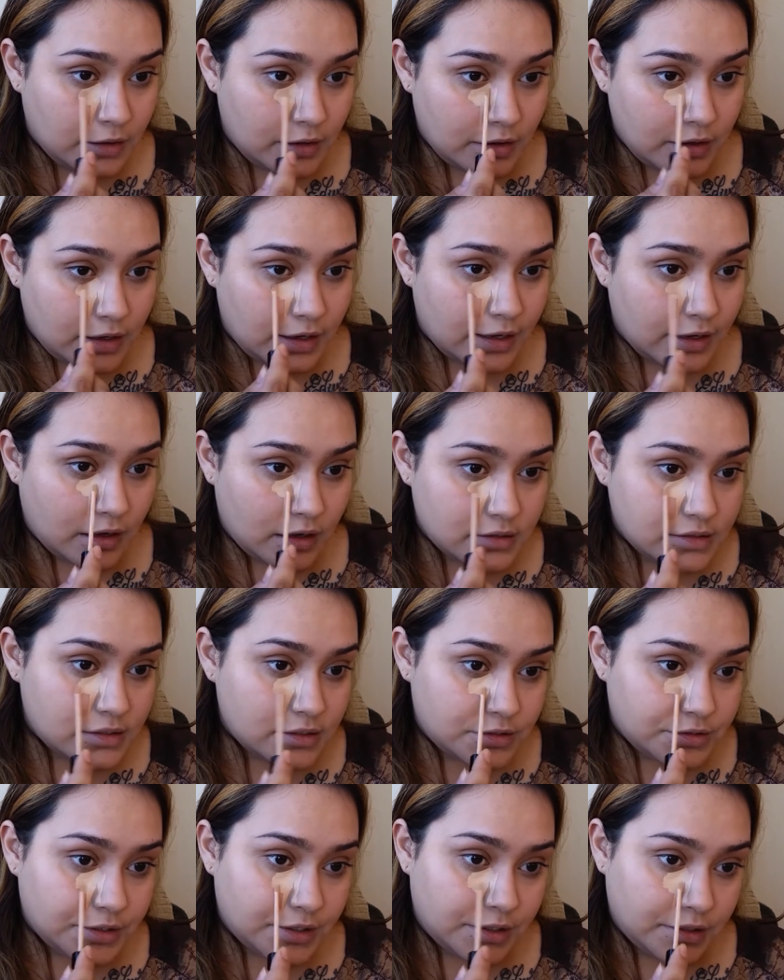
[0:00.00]
I
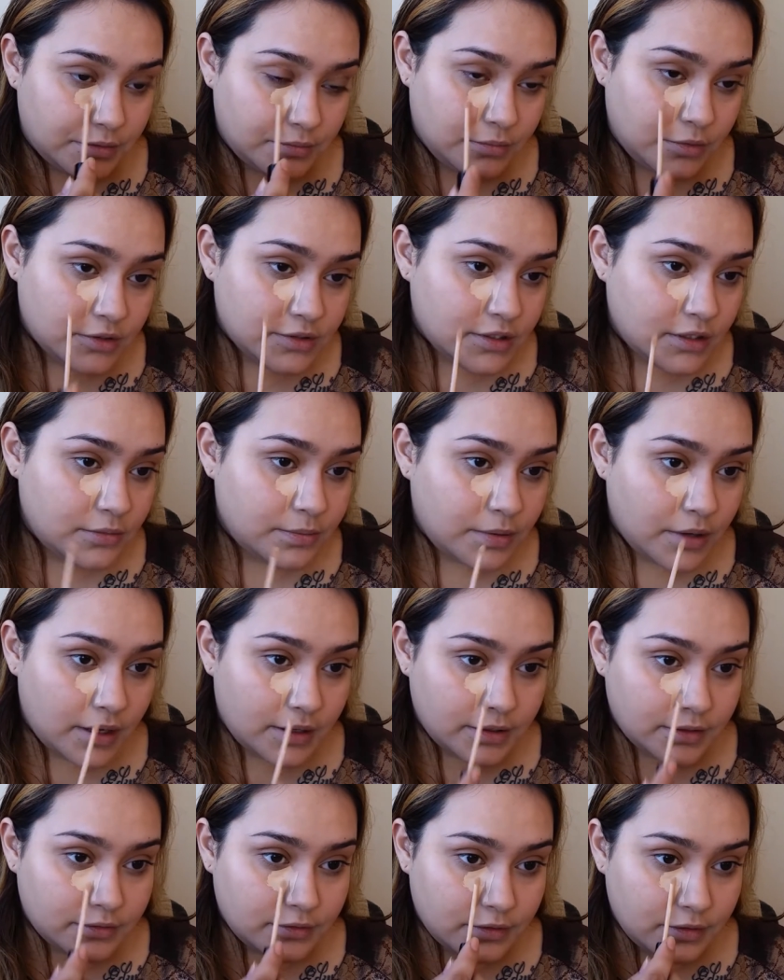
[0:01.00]
concentrate most of the
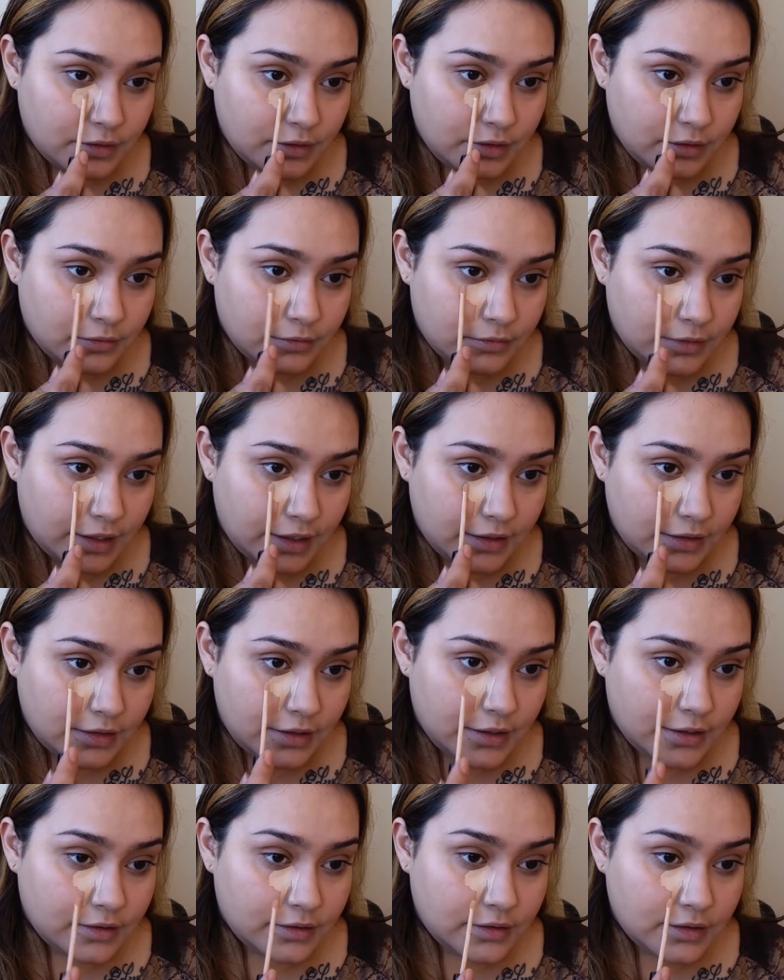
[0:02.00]
product right there
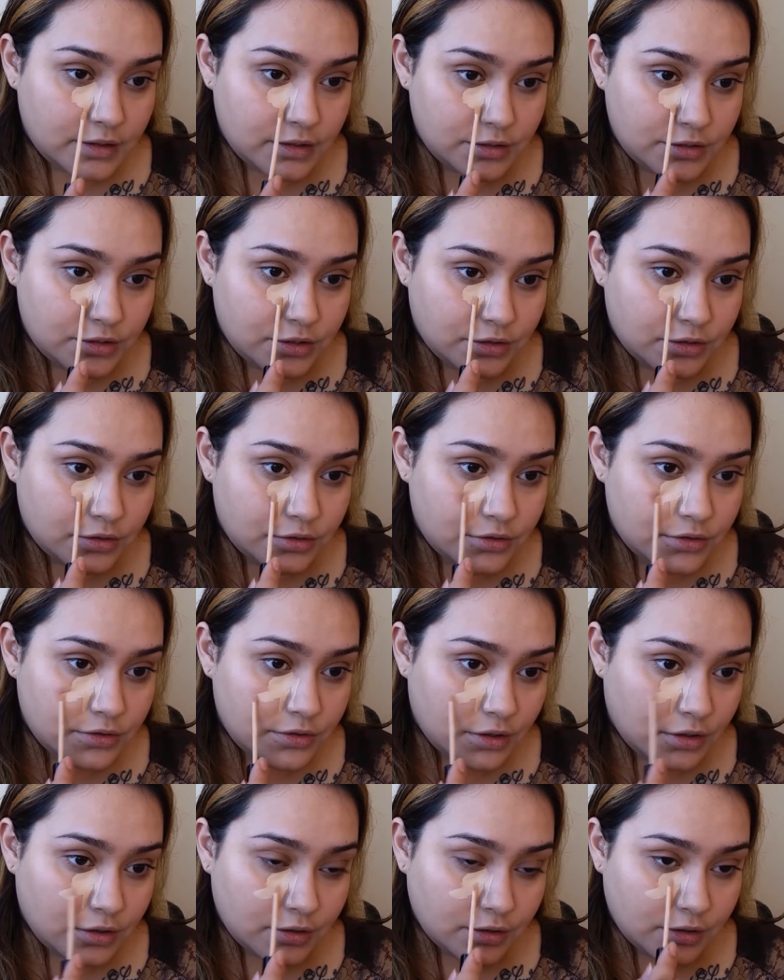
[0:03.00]
in the
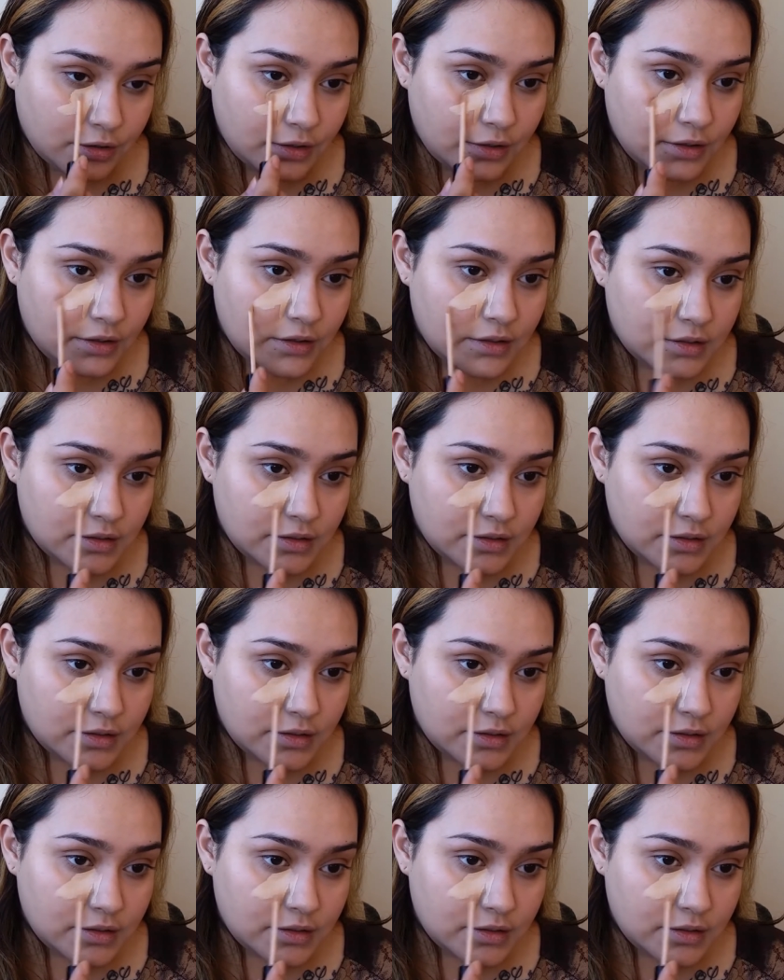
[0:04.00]
darkness.